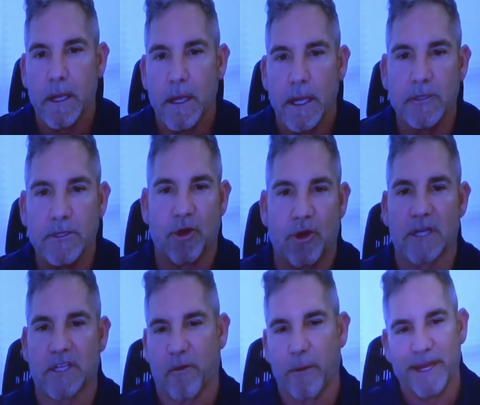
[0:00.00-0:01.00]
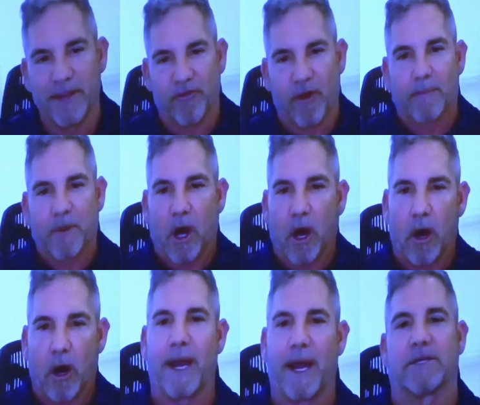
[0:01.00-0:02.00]
And drugs for me dropped
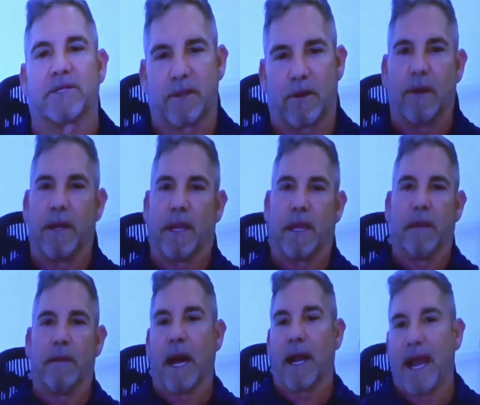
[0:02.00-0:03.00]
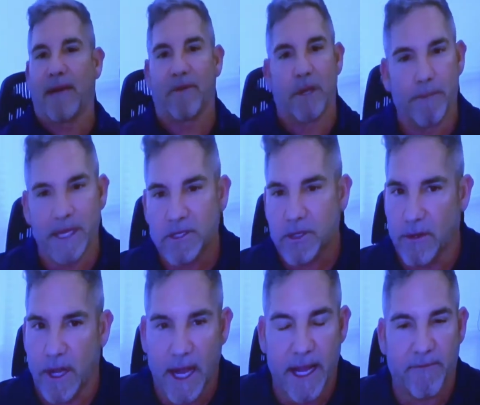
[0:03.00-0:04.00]
all my certainty. Not having a mentor,
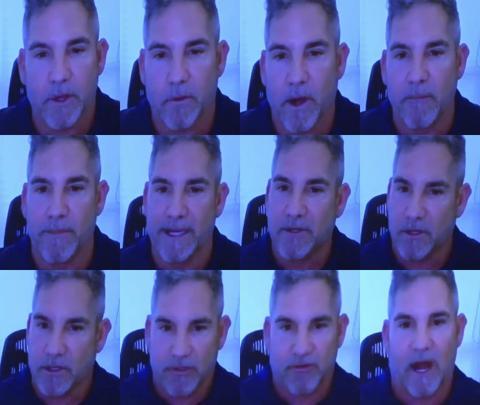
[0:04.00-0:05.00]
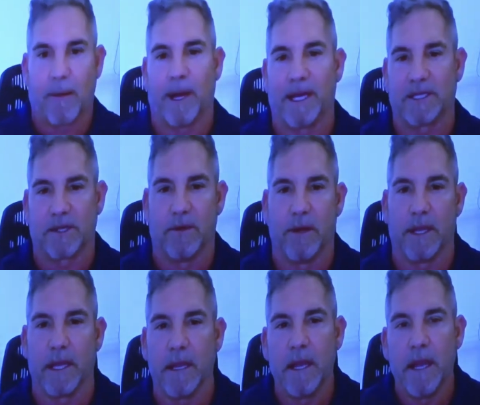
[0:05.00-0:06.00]
not having the right mentors dropped my
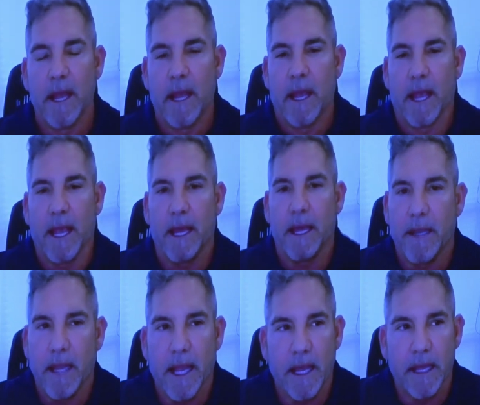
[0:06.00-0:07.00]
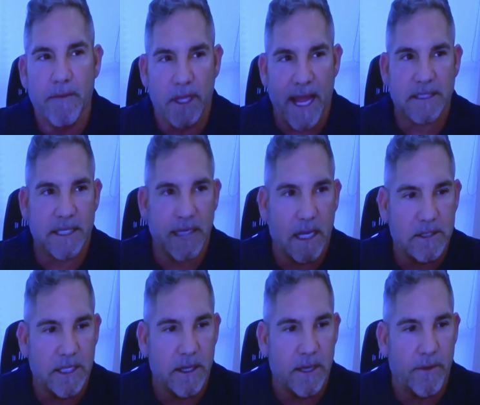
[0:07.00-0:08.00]
certainty. And the last thing I'll
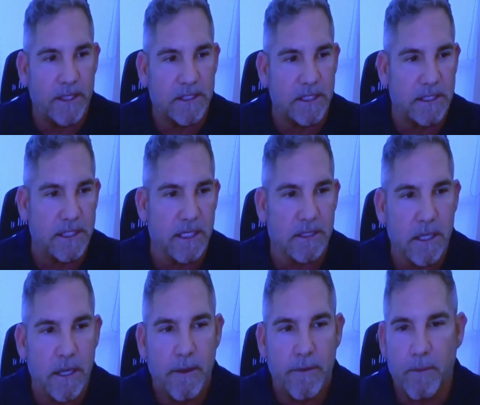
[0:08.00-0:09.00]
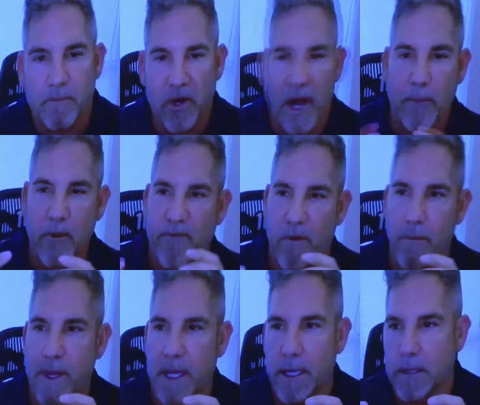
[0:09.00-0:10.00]
say on this is this. The problem for
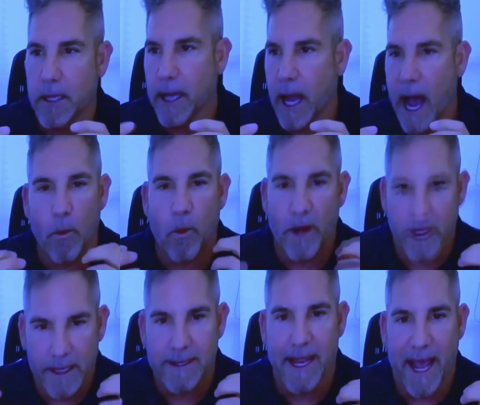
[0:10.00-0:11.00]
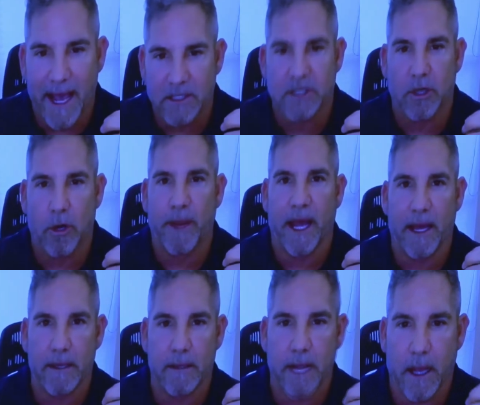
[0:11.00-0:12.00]
me, like I wanted a dad,
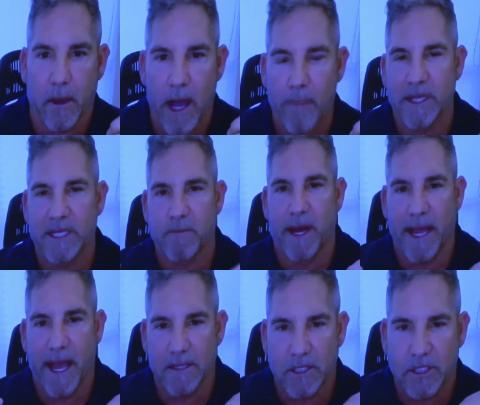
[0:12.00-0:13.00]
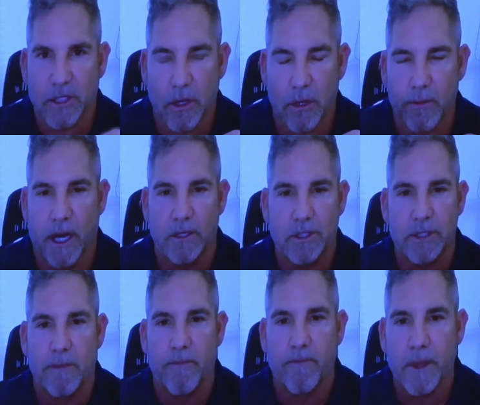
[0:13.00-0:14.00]
Gale. I miss my dad so
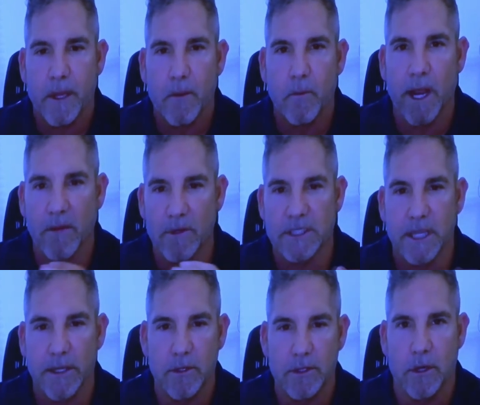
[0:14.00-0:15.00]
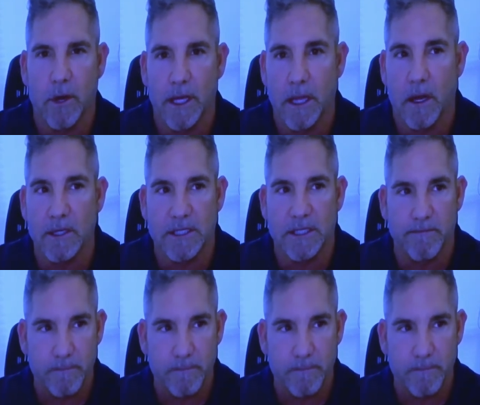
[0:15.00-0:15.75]
much. When I was 10 years old, I lost him.